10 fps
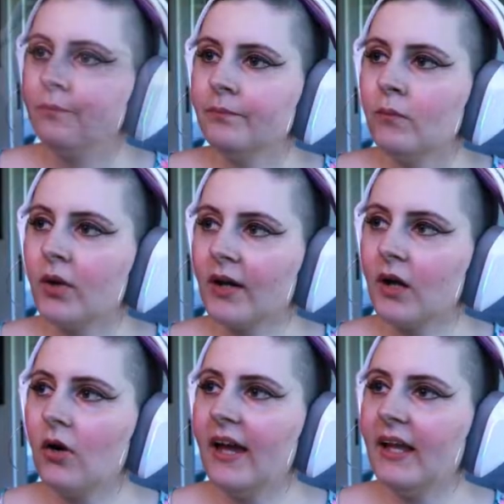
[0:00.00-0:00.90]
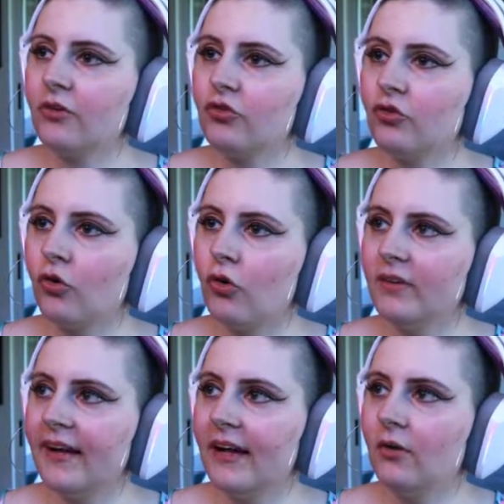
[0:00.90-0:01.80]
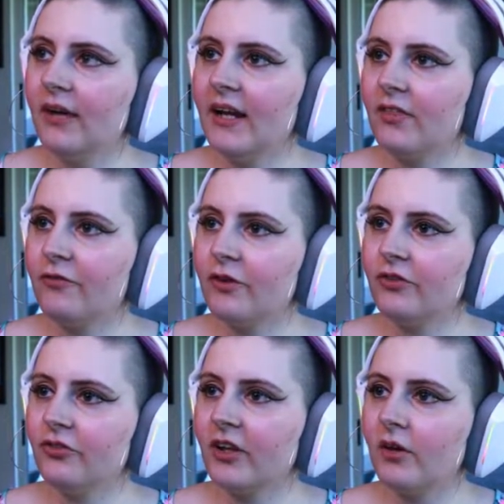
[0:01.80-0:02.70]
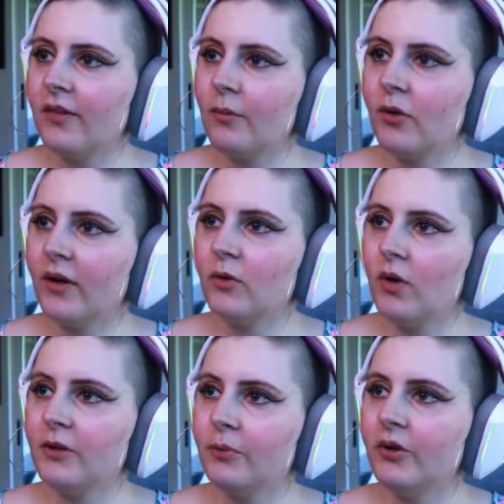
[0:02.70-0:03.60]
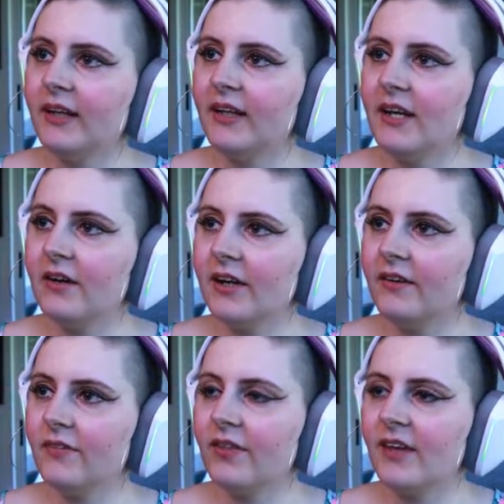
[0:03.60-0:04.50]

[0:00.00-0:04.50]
We're going to go ahead and scroll down, and the first skill that we're going to want to put in here is the